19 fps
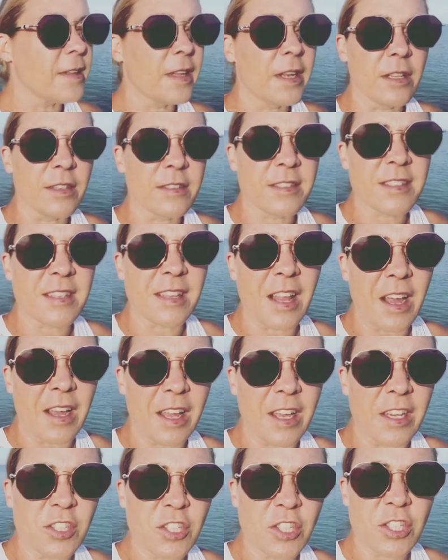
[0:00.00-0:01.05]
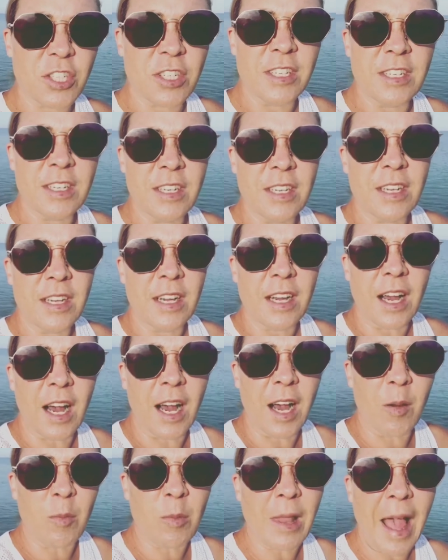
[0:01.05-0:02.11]
little sluggish,
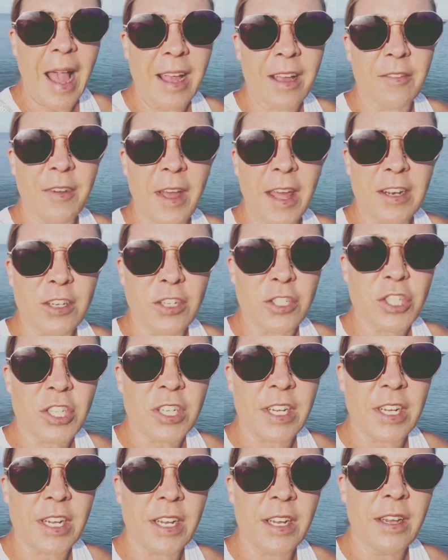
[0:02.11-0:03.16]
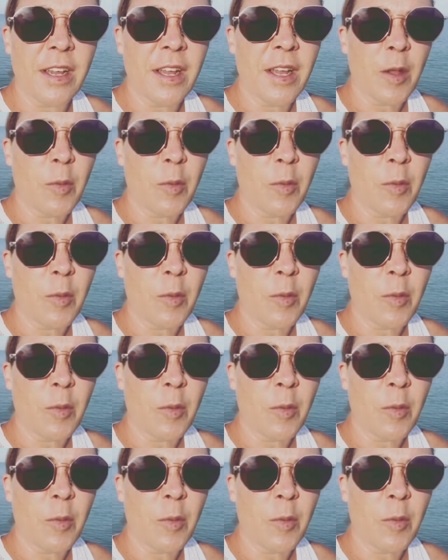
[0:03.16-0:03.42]
lack of energy.